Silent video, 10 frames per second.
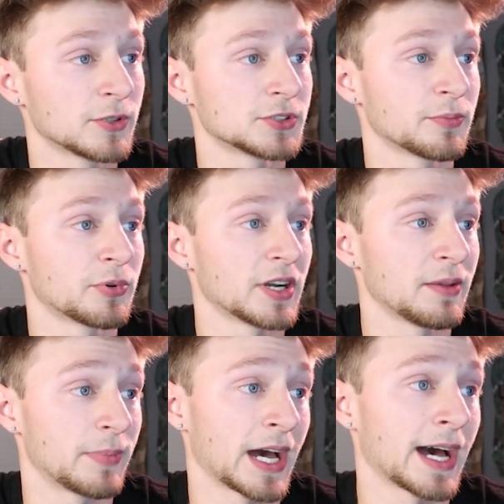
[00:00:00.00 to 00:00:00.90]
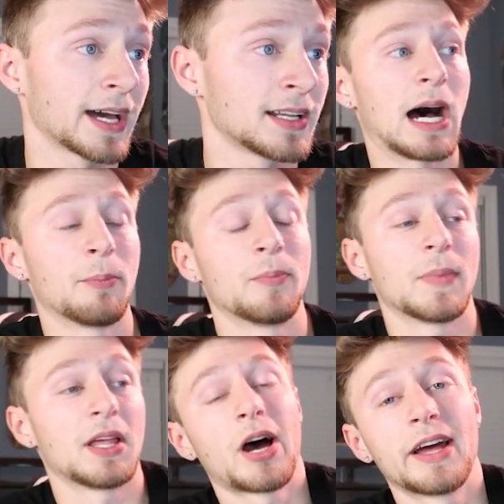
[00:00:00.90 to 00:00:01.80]
which are pretty bad, I'm
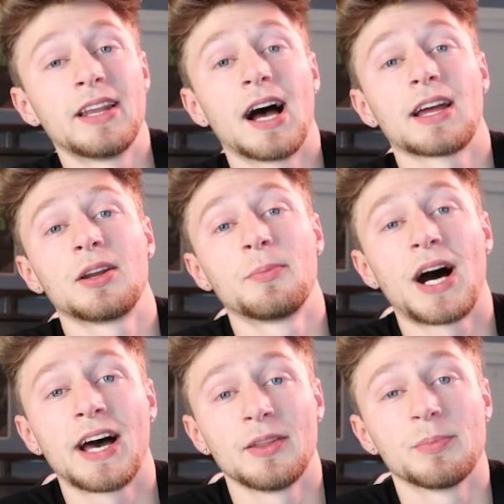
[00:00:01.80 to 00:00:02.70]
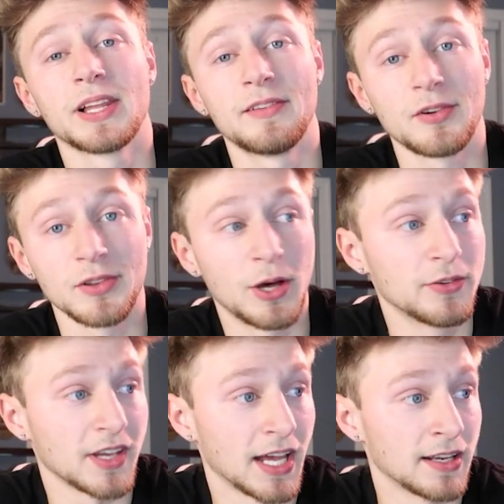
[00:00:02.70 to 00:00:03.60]
probably not gonna buy the Blazer
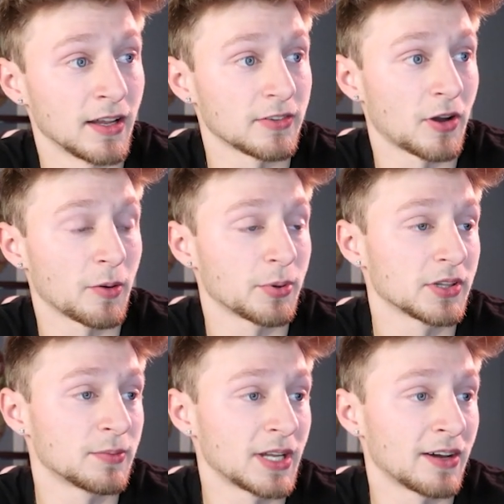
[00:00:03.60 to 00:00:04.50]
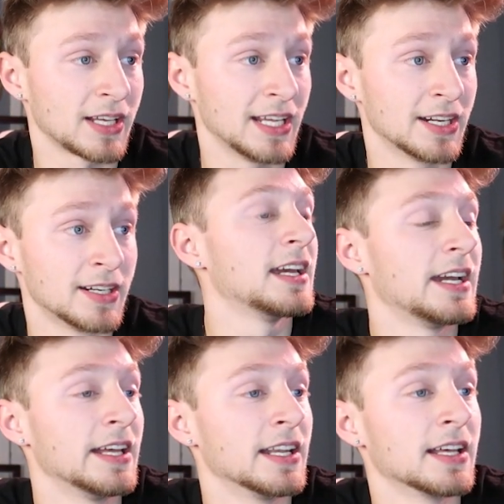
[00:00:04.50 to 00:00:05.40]
lows again, so I'll put them down here
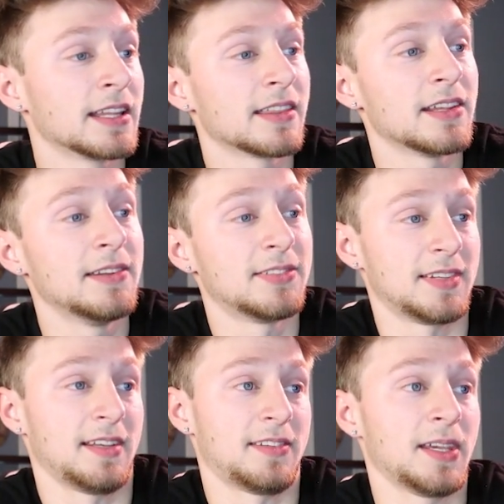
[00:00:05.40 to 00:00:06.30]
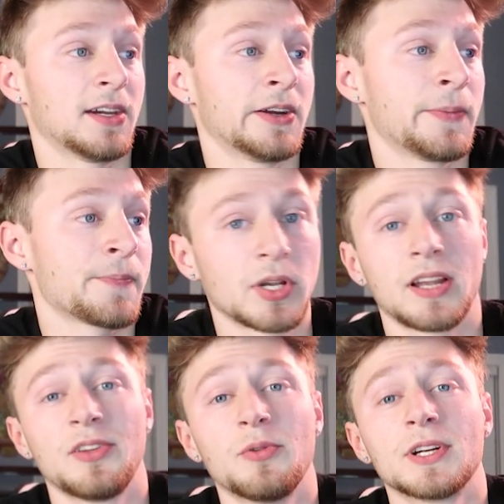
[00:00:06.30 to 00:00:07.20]
in the C tier. But I
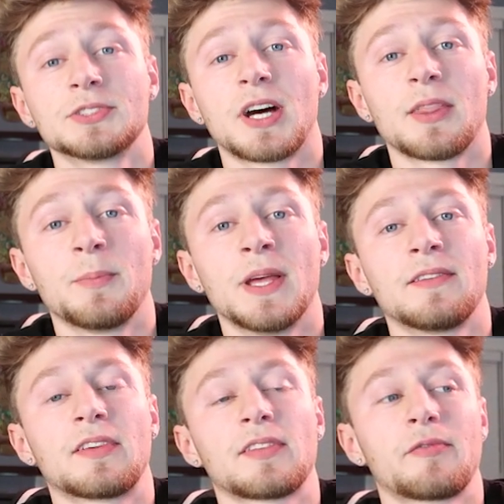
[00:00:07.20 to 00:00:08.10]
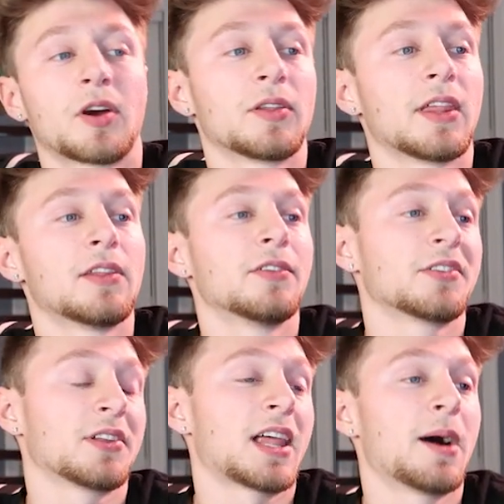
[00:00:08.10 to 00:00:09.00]
do want to try the mids because I've heard that those
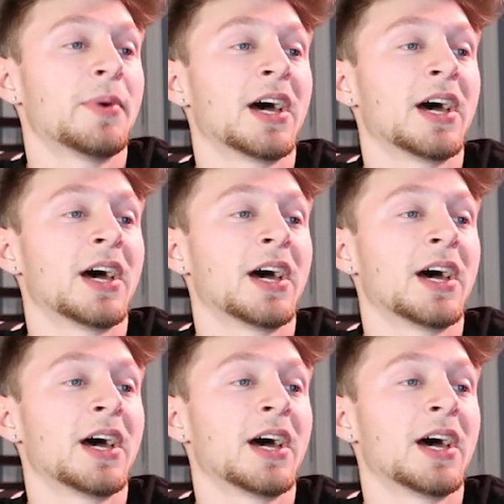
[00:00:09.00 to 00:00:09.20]
are a lot